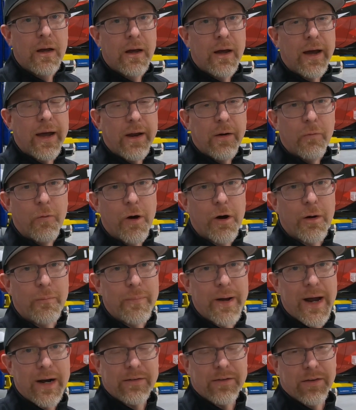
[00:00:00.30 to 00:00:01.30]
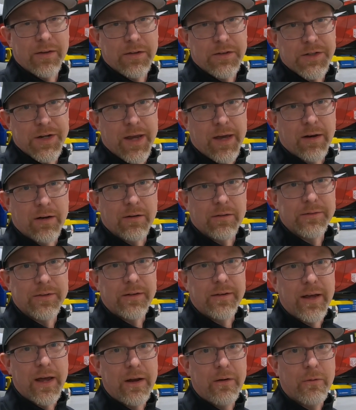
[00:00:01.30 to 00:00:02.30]
Hey, welcome back to the channel.
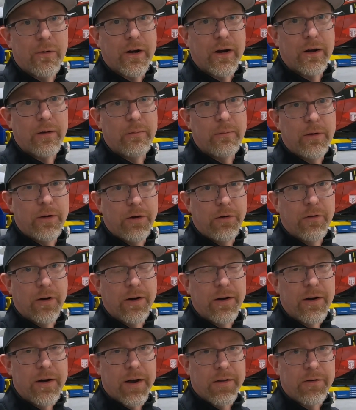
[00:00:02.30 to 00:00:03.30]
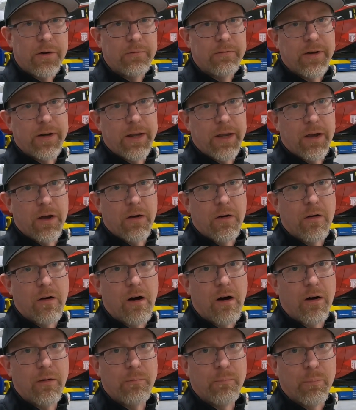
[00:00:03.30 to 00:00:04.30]
Today we're going to do another video
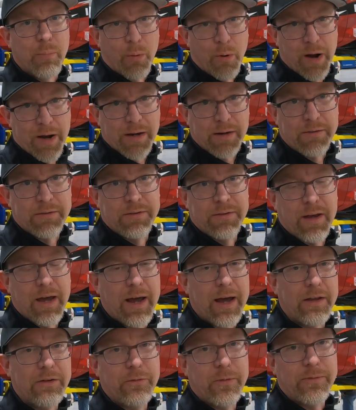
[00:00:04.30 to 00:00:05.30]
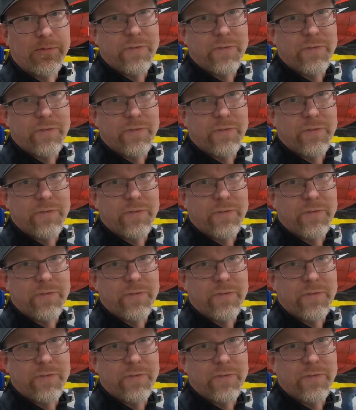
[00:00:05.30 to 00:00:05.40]
on brakes. As we've